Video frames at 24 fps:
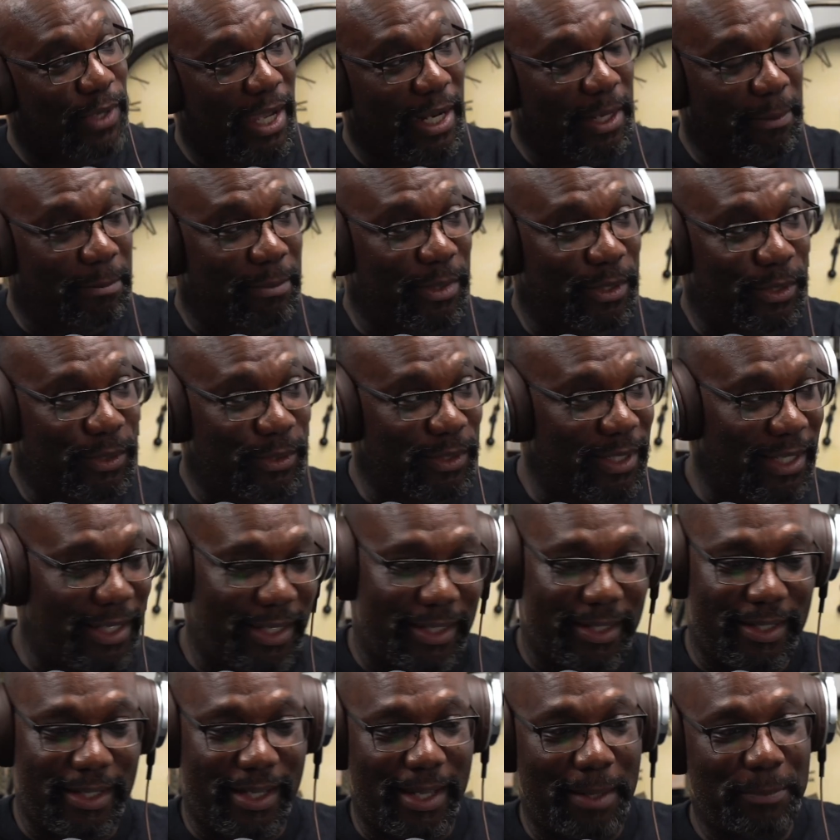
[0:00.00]
I'm
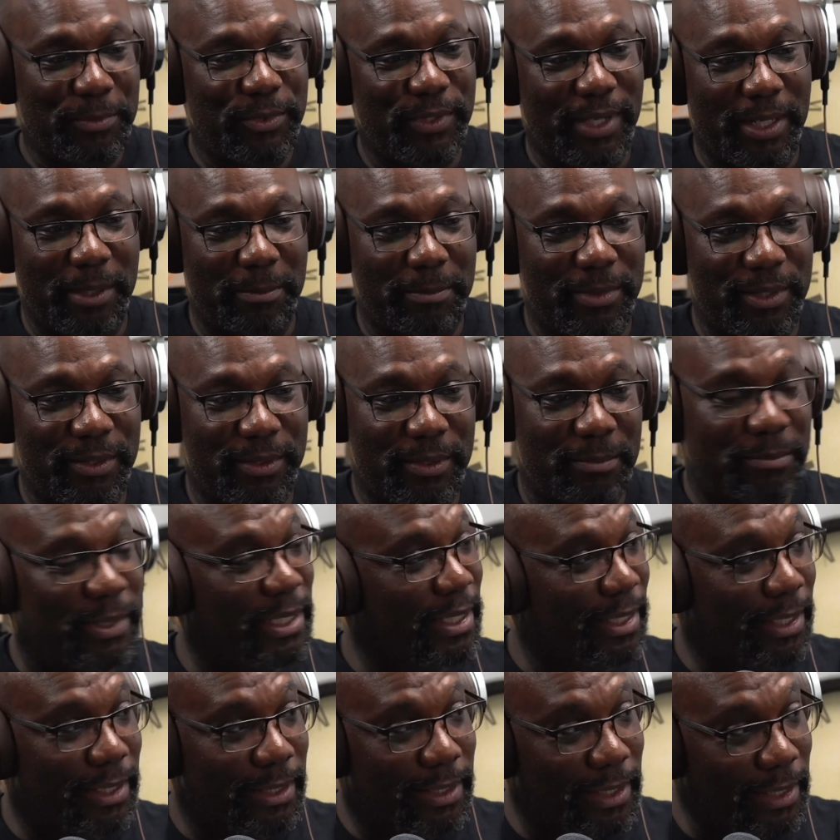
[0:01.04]
trying to build a
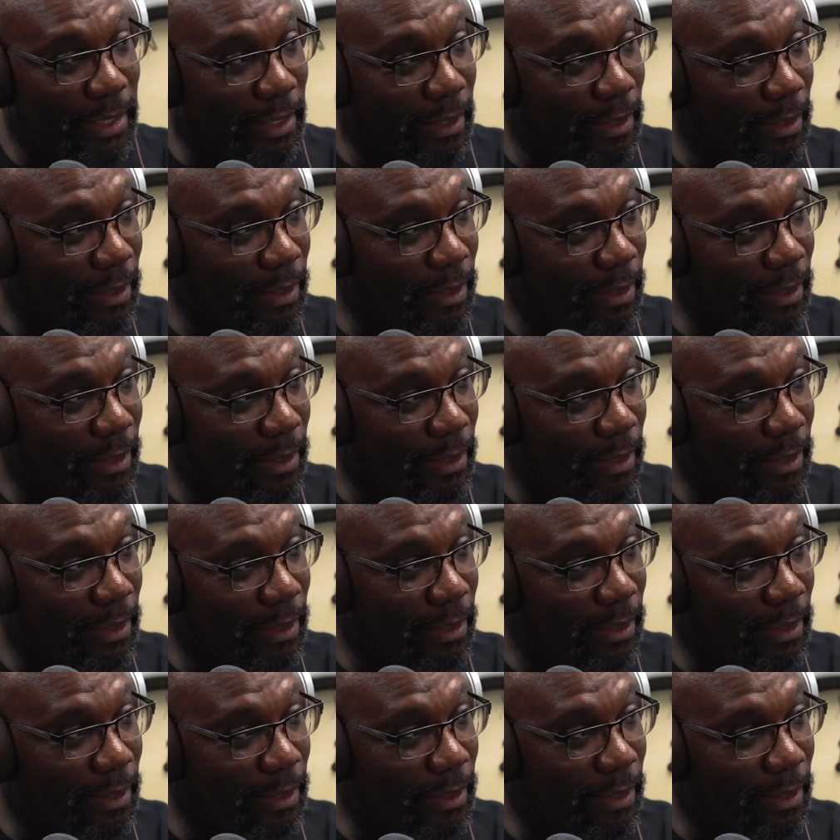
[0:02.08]
BET.